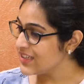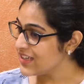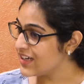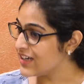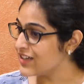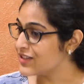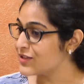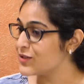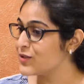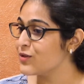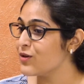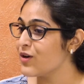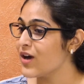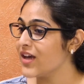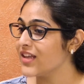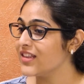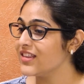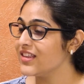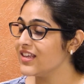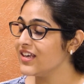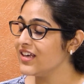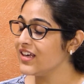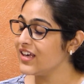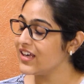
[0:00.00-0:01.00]
Yeah, so I
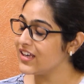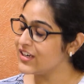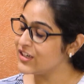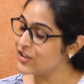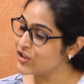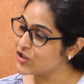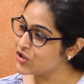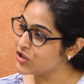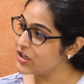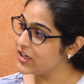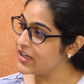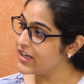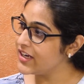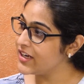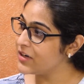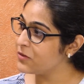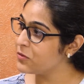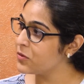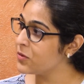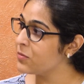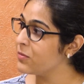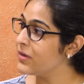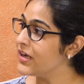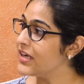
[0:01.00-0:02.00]
think initially
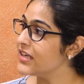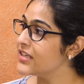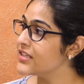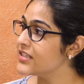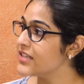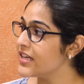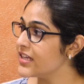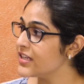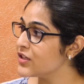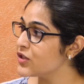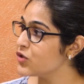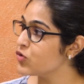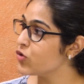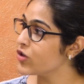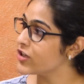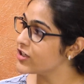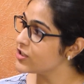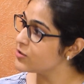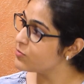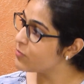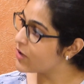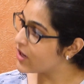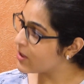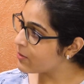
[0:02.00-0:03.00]
it would make sense to
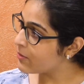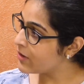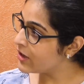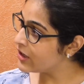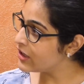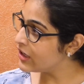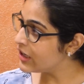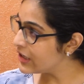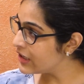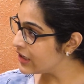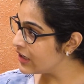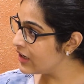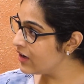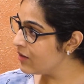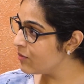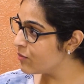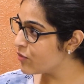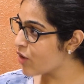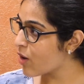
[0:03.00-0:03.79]
experiment a little,